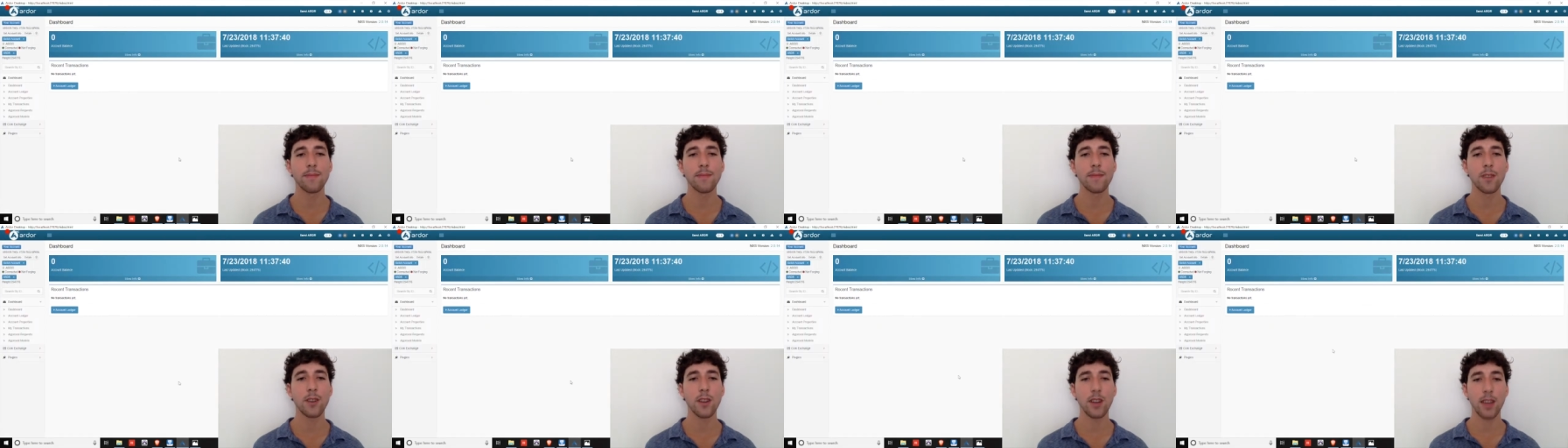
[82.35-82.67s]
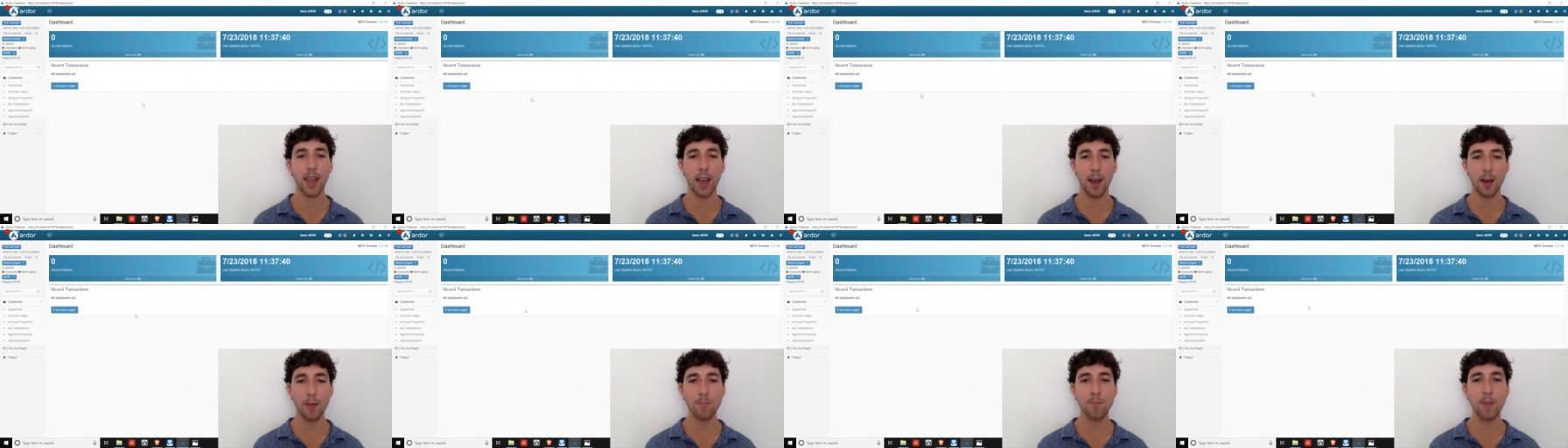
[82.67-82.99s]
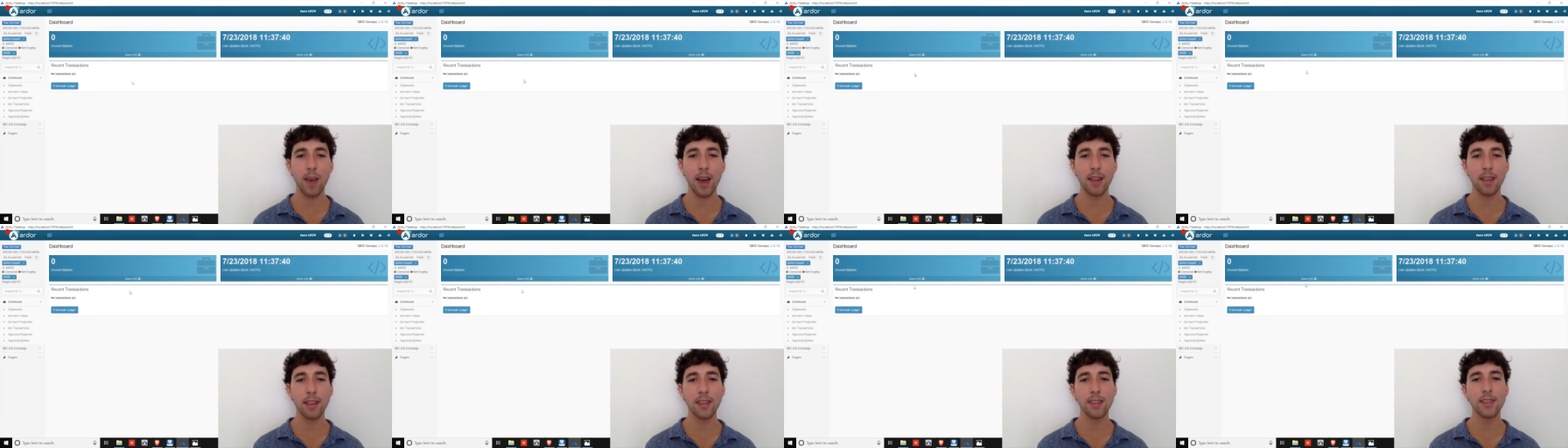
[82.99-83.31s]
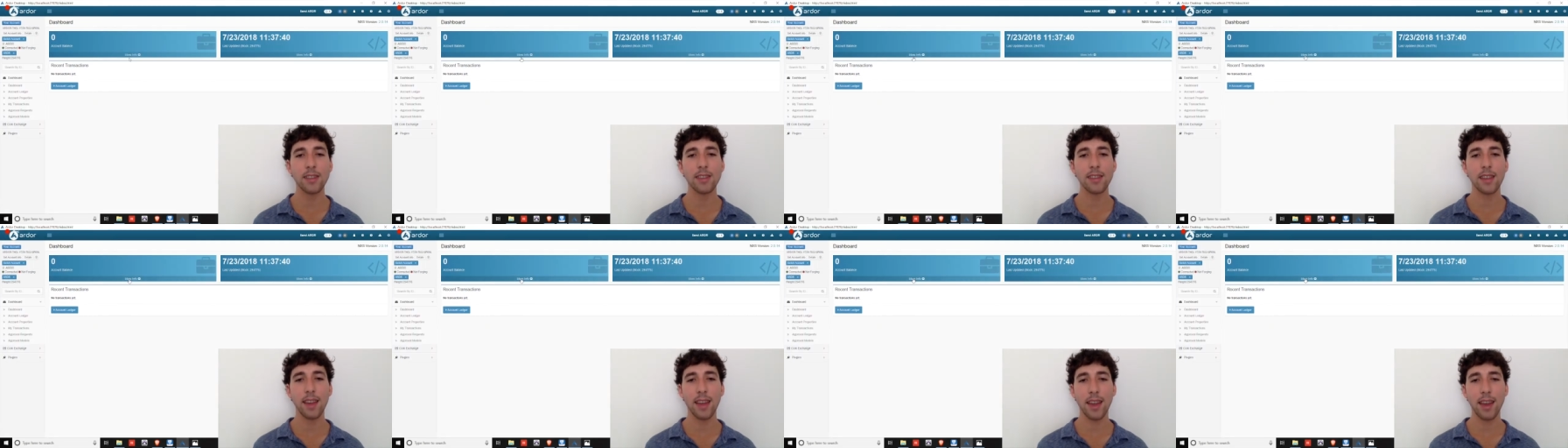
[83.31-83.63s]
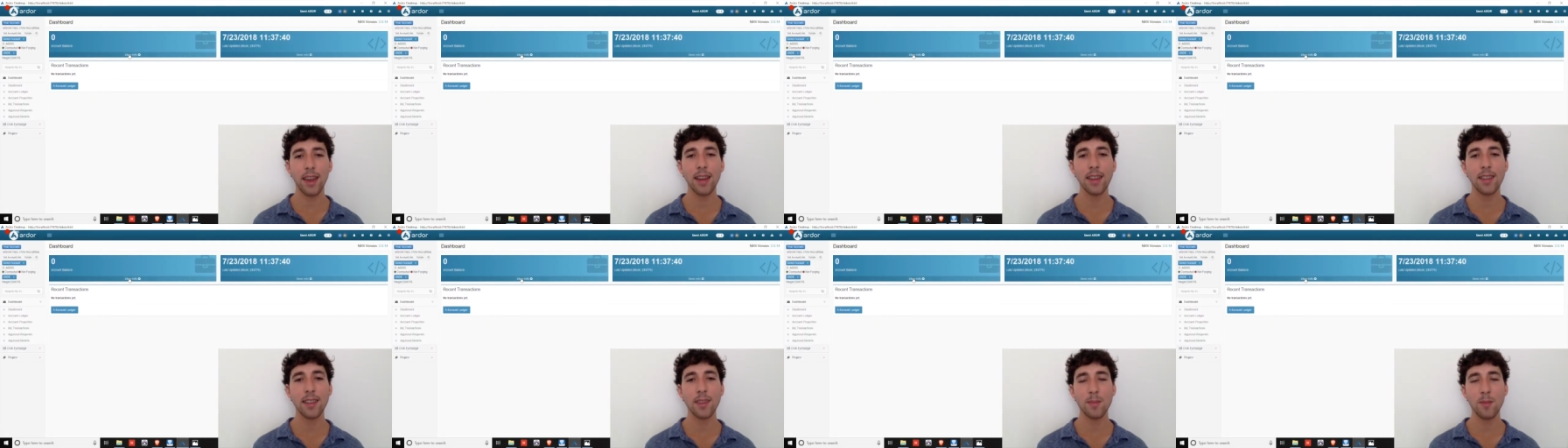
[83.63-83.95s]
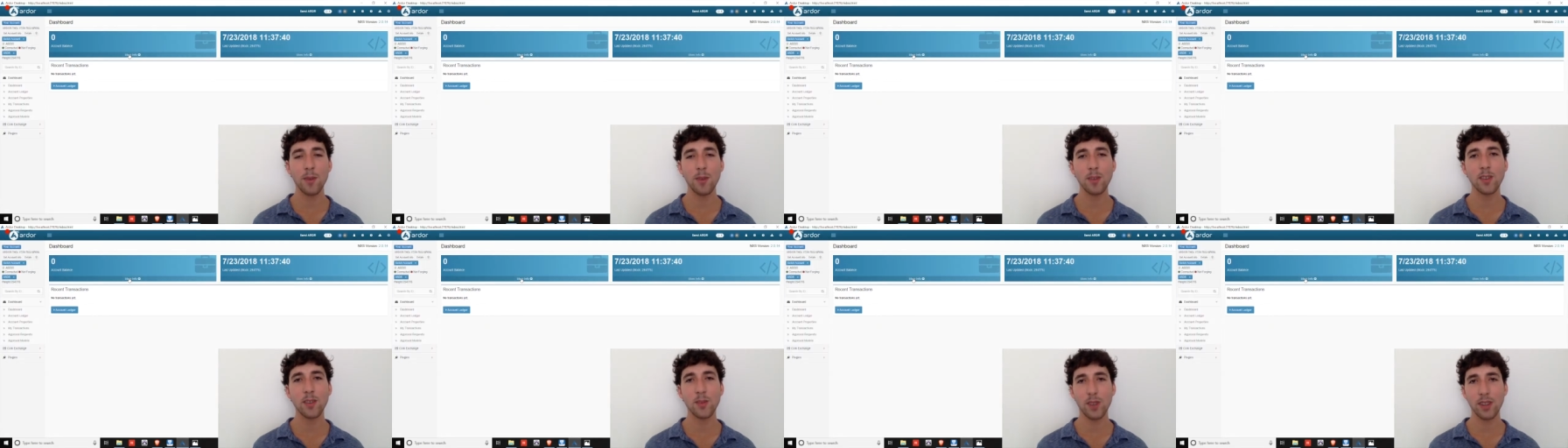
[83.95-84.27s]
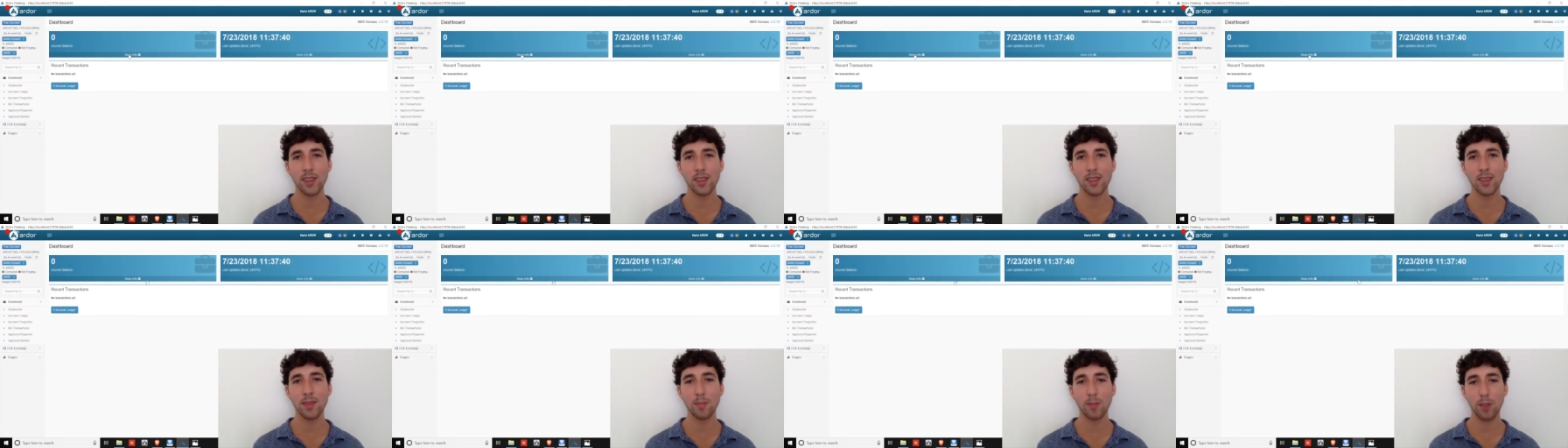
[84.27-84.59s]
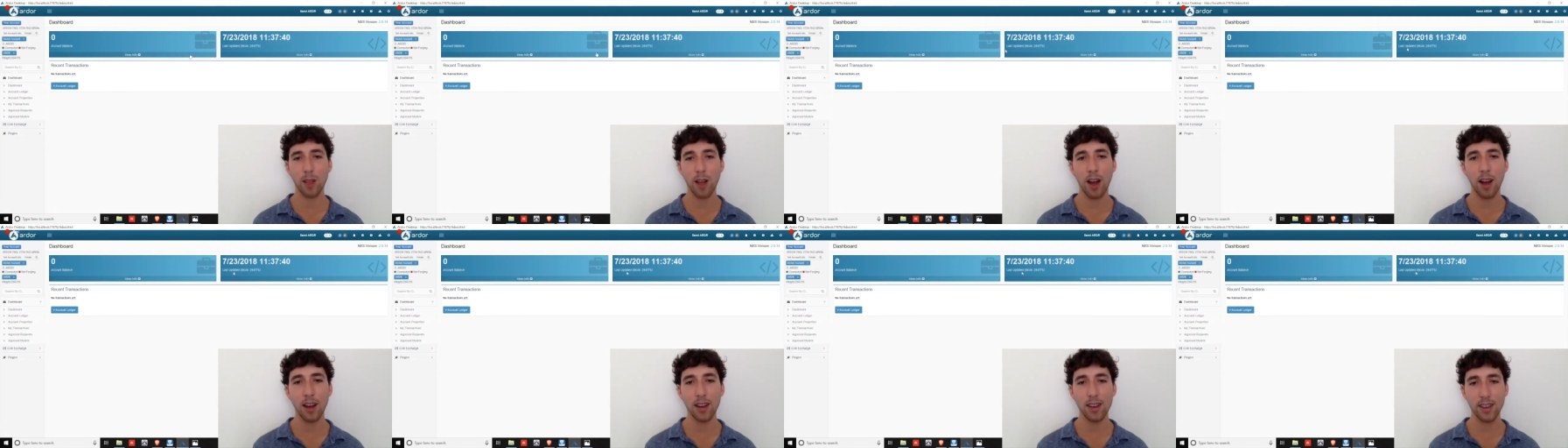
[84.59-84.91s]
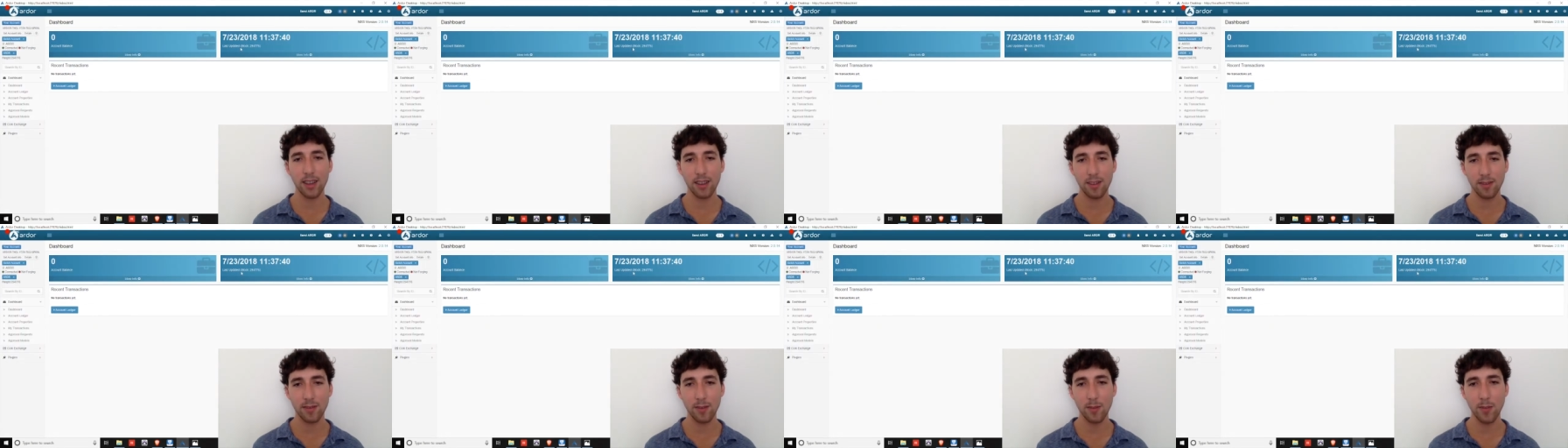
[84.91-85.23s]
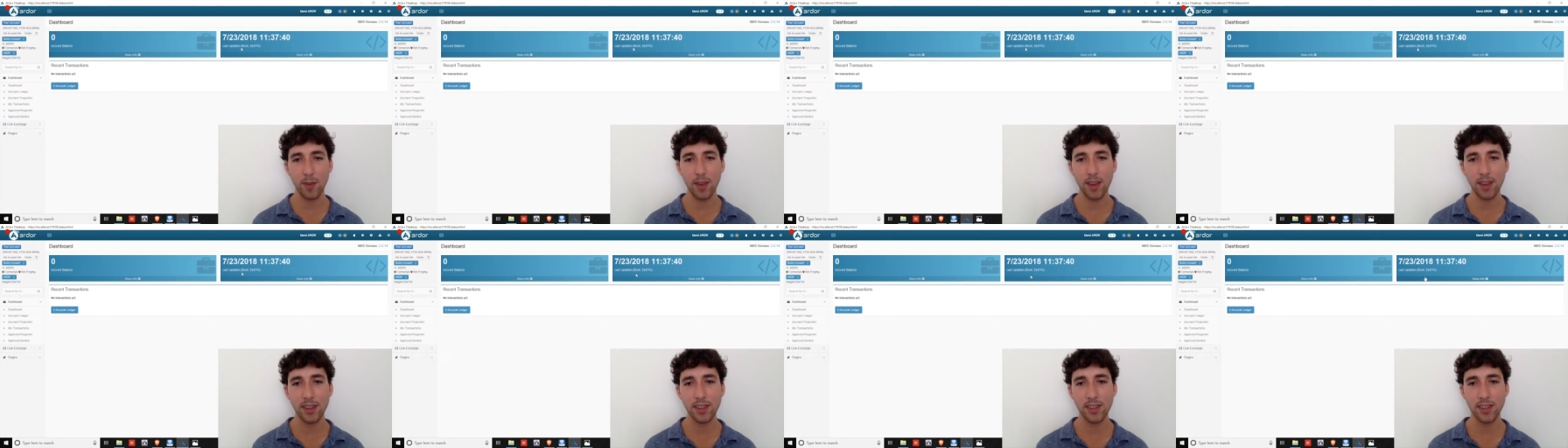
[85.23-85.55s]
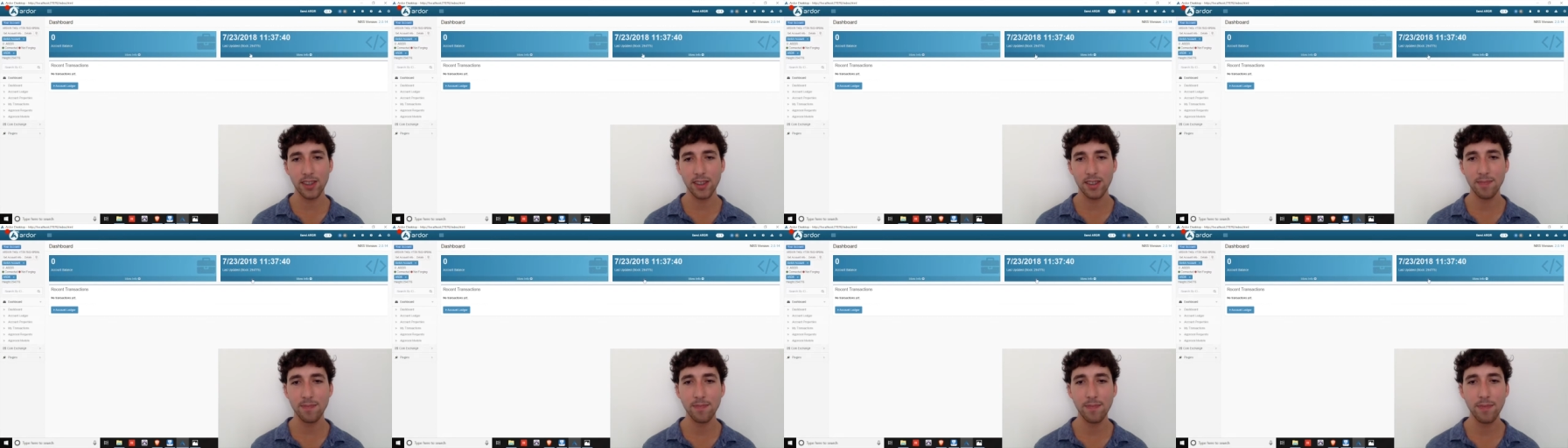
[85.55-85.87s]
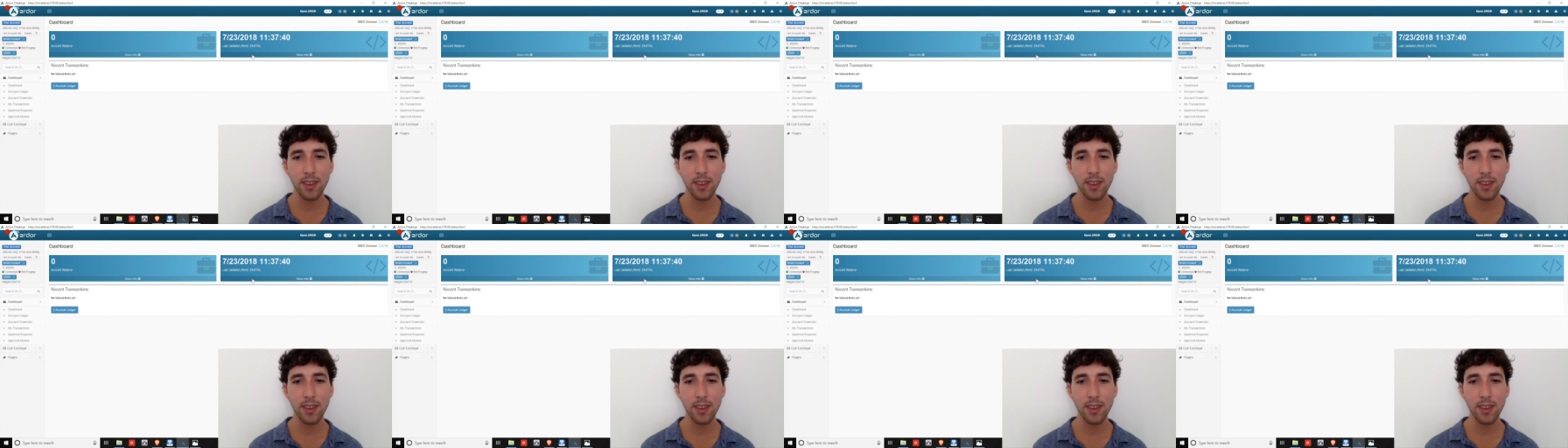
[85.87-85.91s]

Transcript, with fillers: your account balance and the most recent block information.